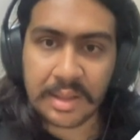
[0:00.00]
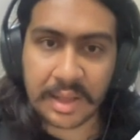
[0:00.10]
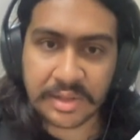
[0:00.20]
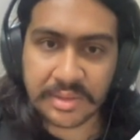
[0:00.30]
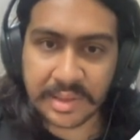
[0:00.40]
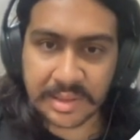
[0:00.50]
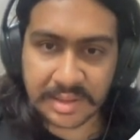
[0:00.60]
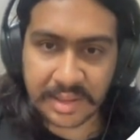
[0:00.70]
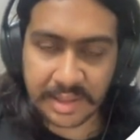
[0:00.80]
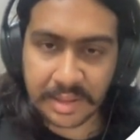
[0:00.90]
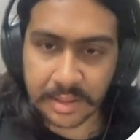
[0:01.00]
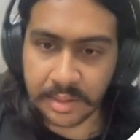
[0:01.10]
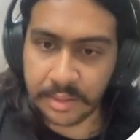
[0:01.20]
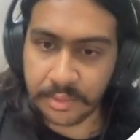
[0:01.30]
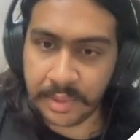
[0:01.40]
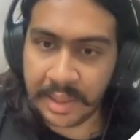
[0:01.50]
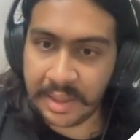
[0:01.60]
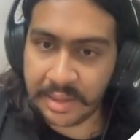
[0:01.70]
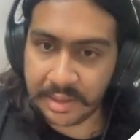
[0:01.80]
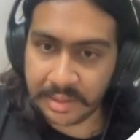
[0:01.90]
as you can see,
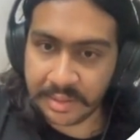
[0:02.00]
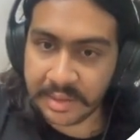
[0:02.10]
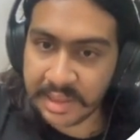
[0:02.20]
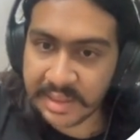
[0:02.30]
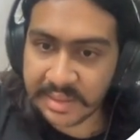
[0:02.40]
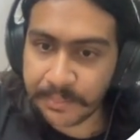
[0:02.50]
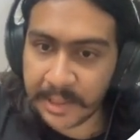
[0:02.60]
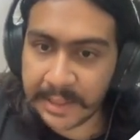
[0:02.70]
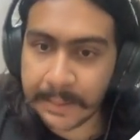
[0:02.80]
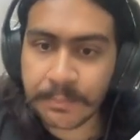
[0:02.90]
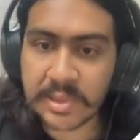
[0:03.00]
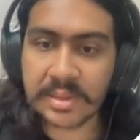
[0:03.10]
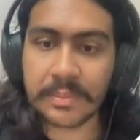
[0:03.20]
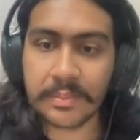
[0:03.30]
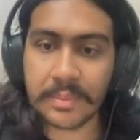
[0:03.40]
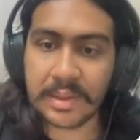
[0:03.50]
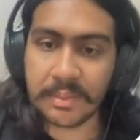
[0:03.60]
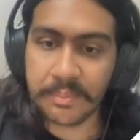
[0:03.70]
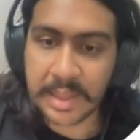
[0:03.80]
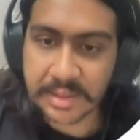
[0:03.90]
where these pickups
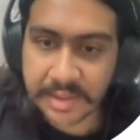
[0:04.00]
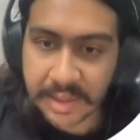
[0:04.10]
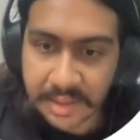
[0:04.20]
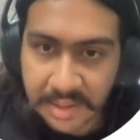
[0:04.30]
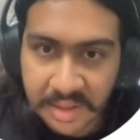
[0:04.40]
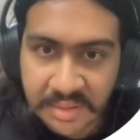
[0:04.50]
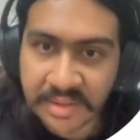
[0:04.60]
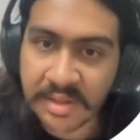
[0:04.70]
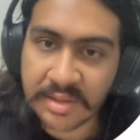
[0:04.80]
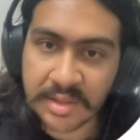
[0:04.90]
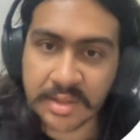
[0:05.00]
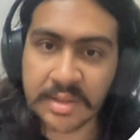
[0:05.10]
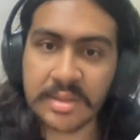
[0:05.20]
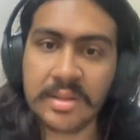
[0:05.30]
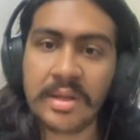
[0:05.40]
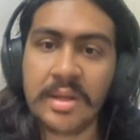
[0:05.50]
basically register